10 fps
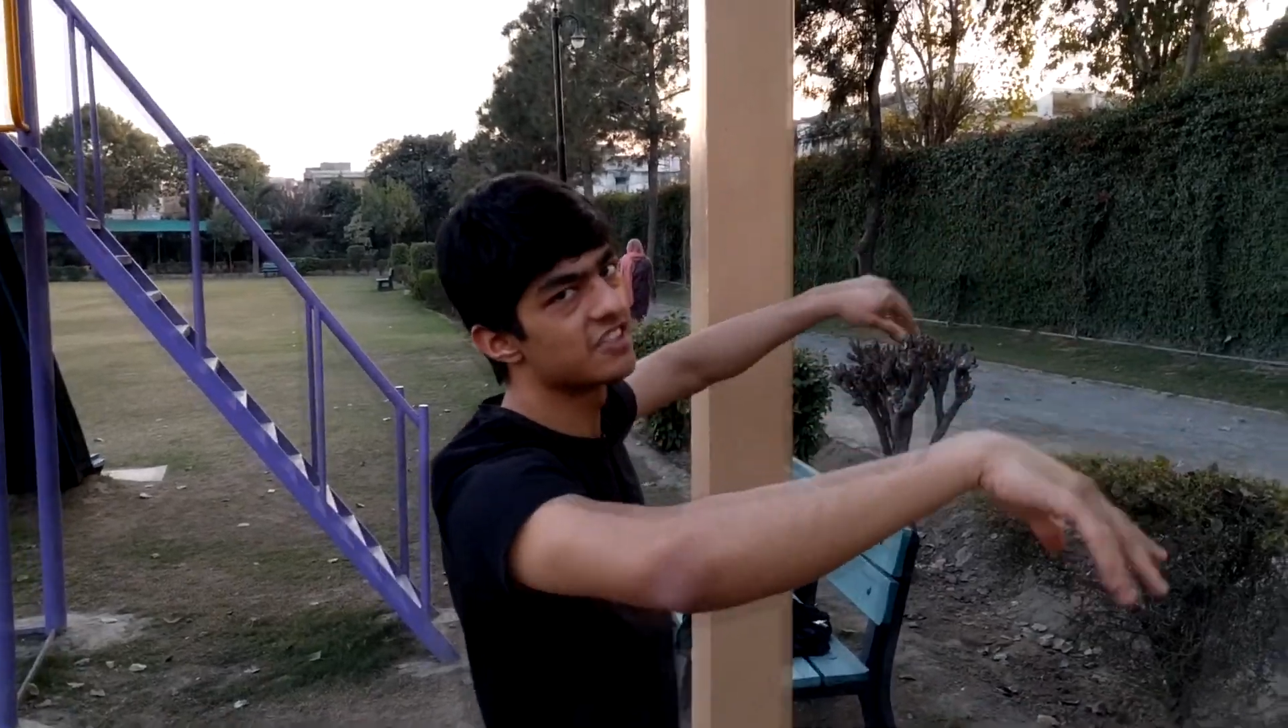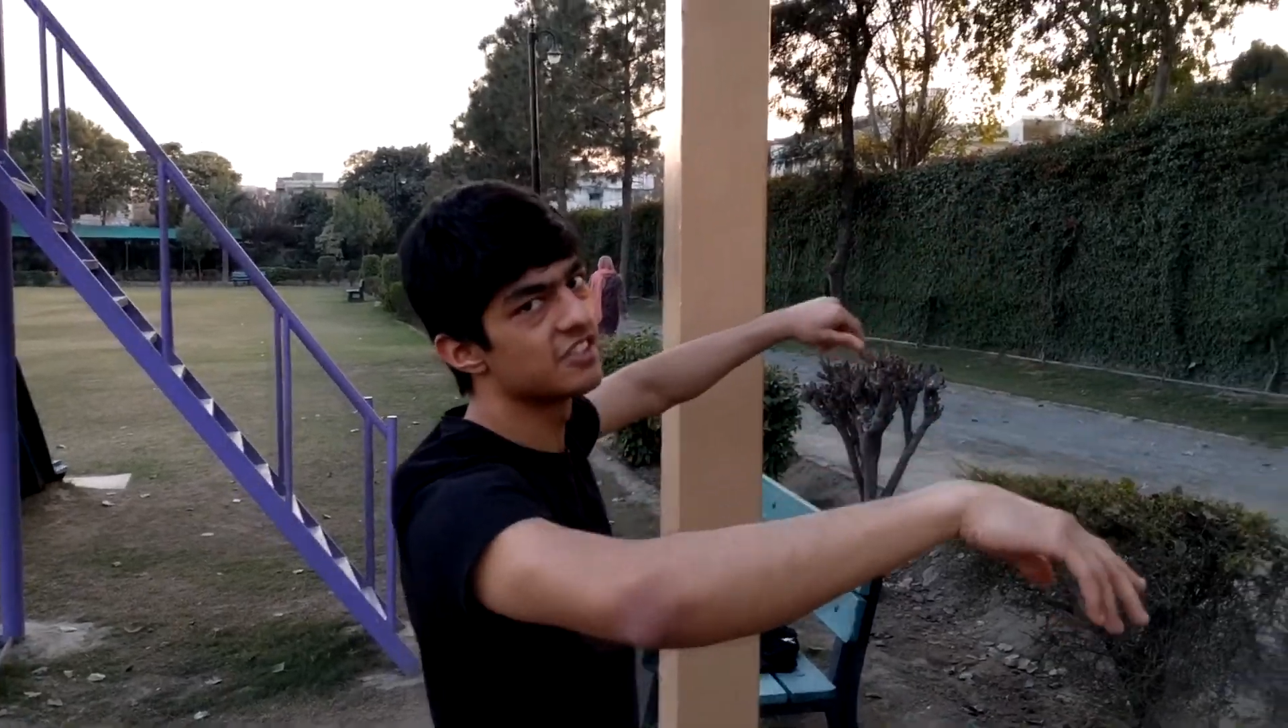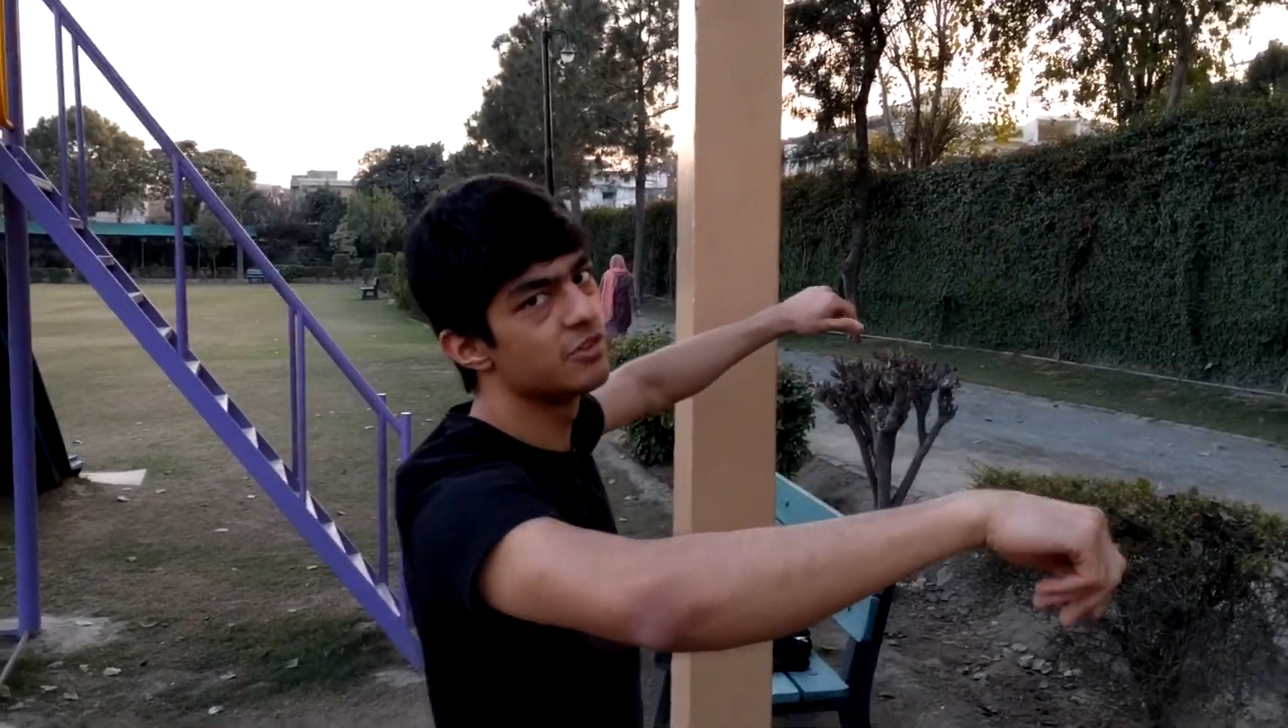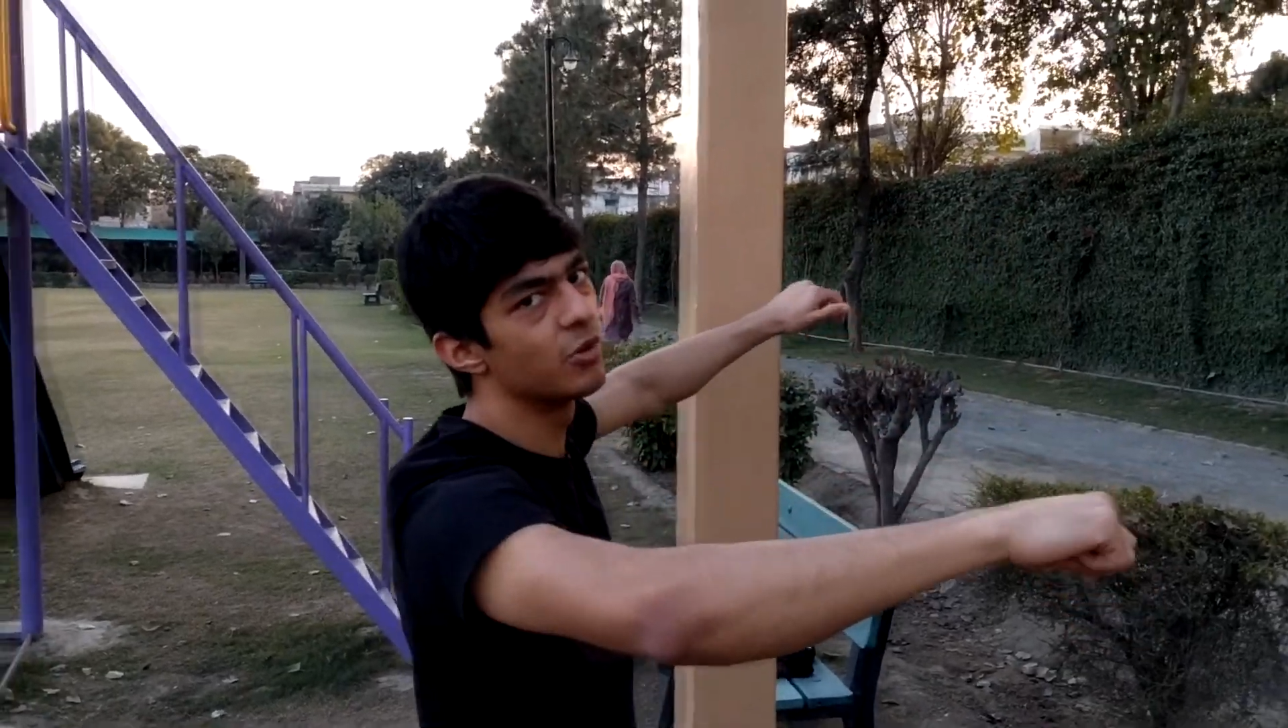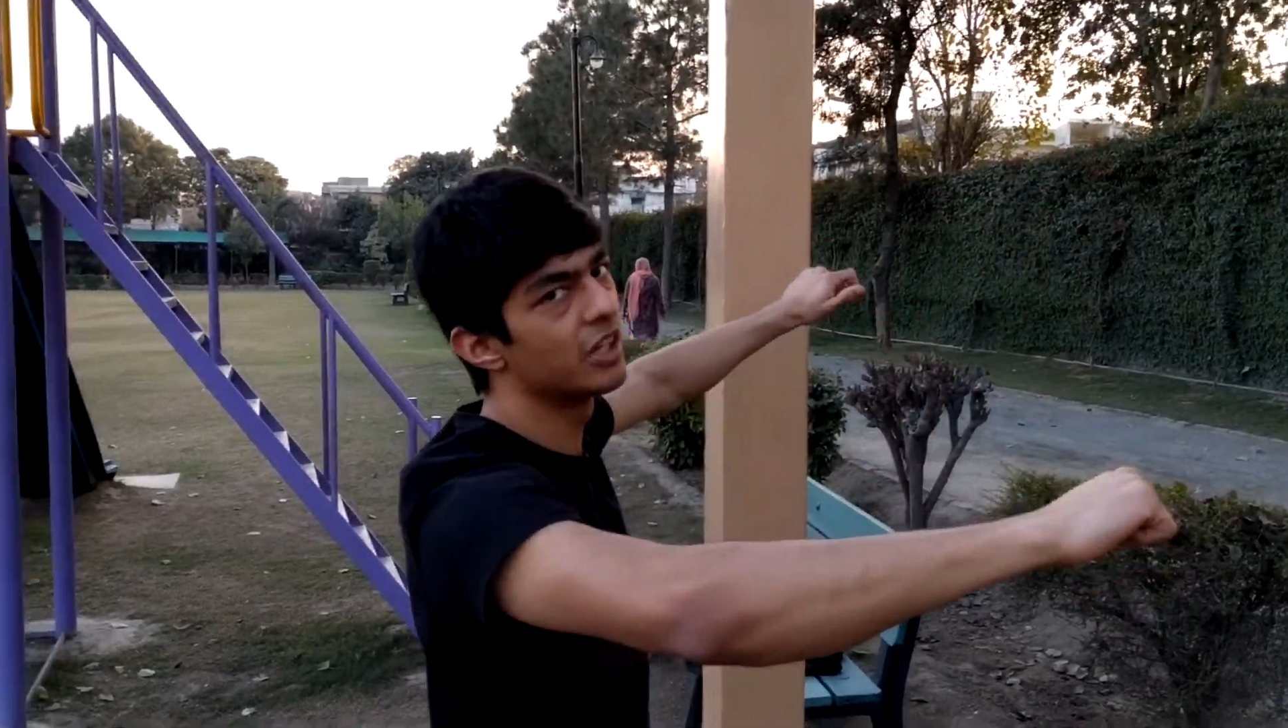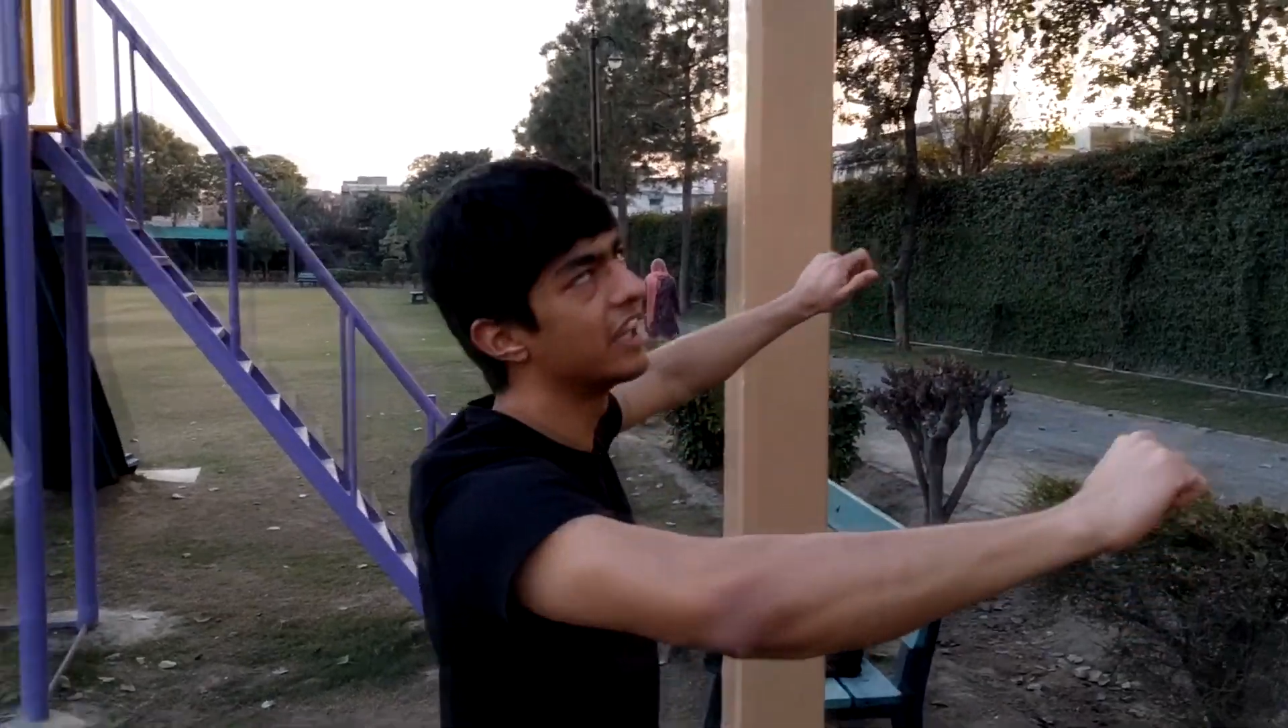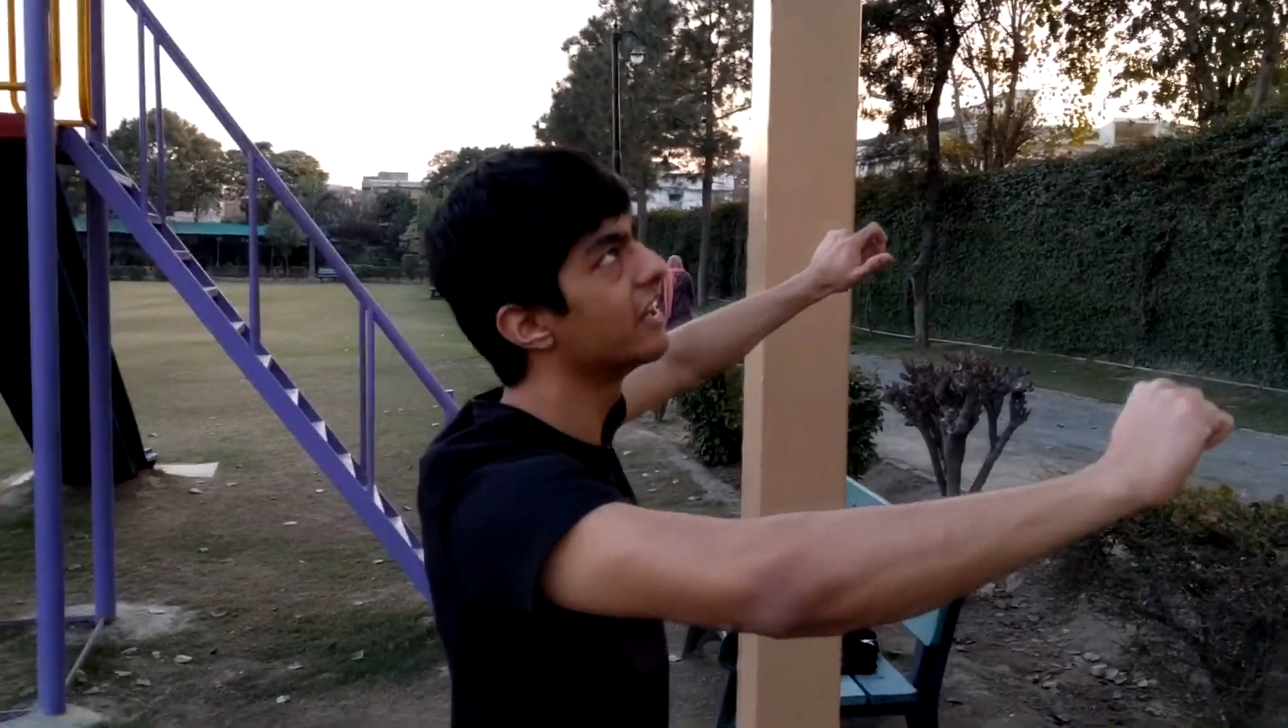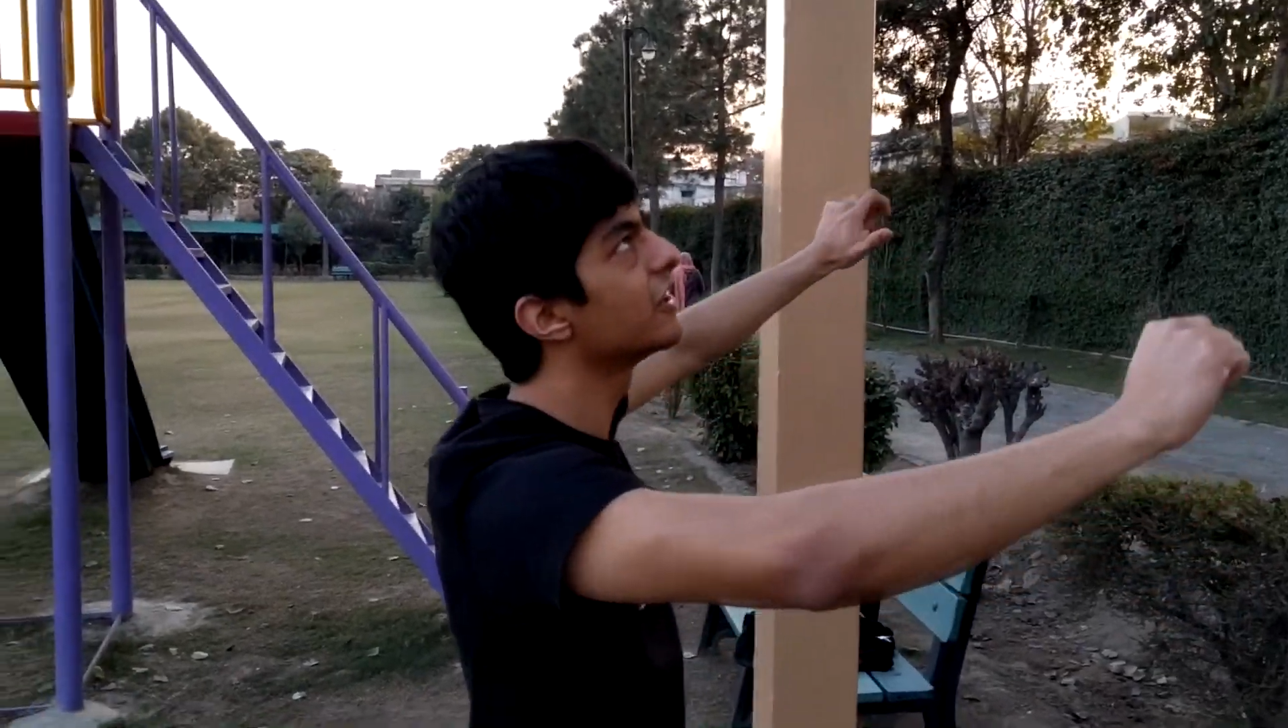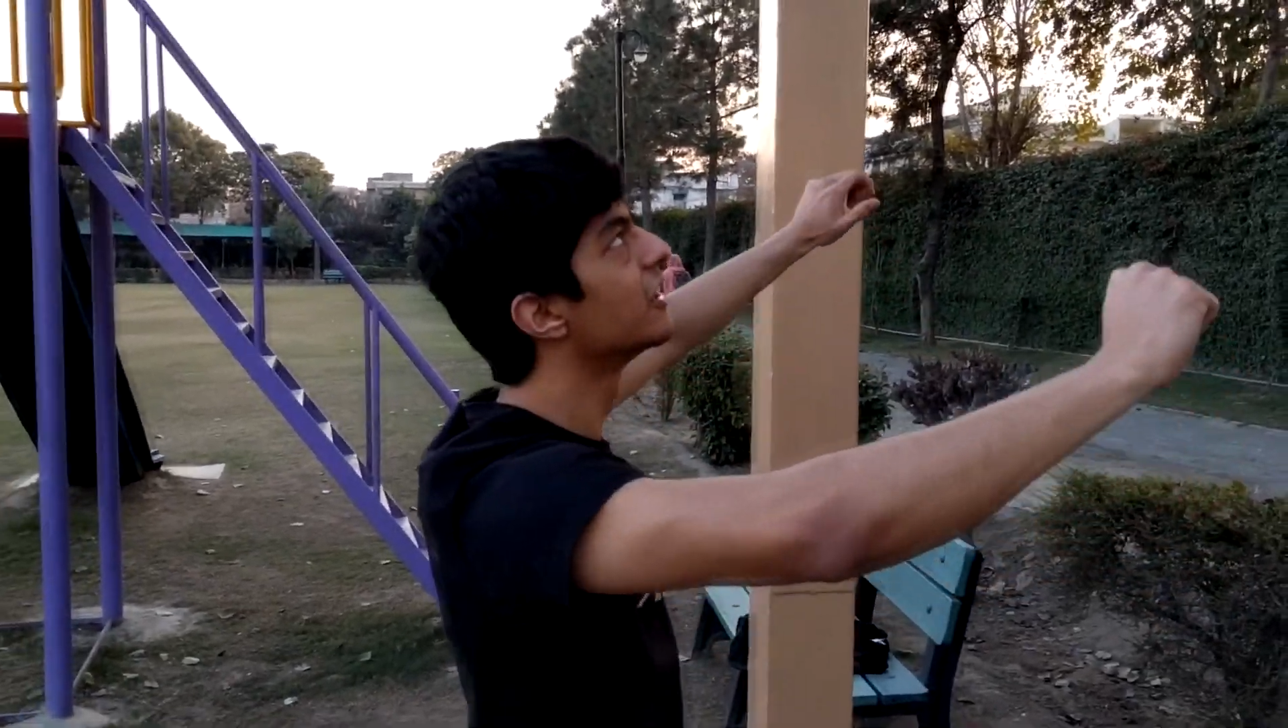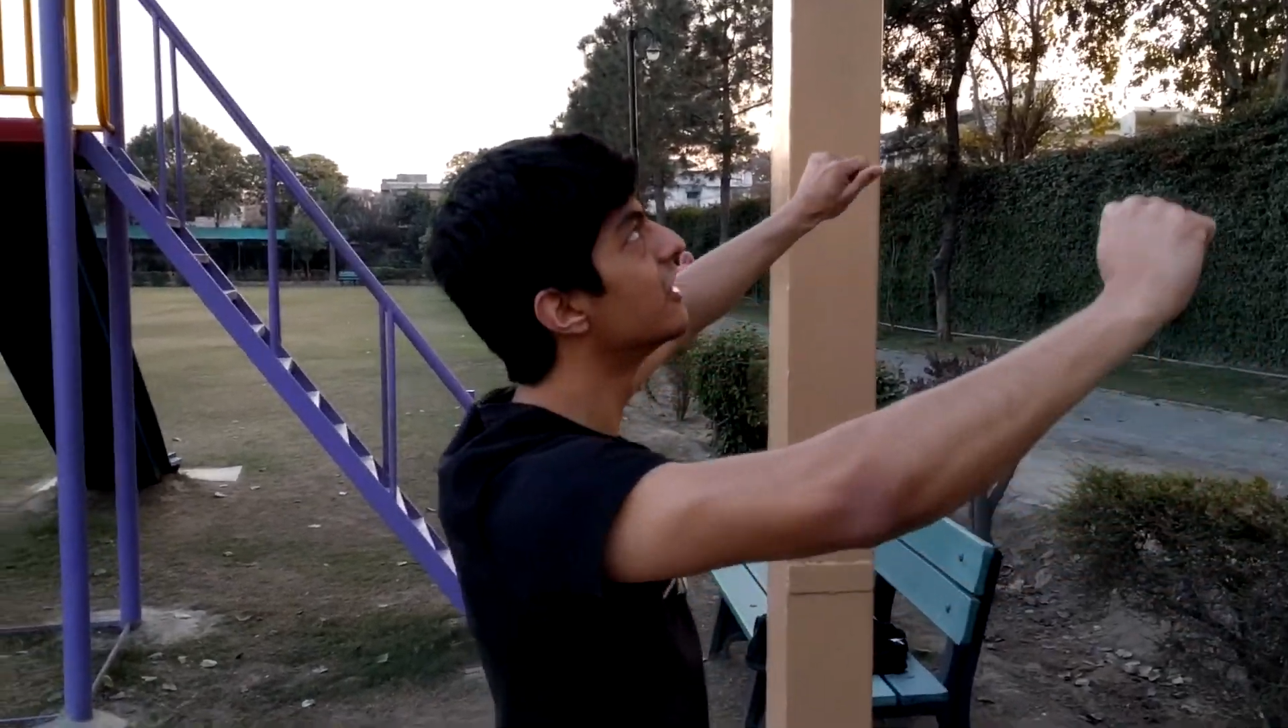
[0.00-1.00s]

as you want later.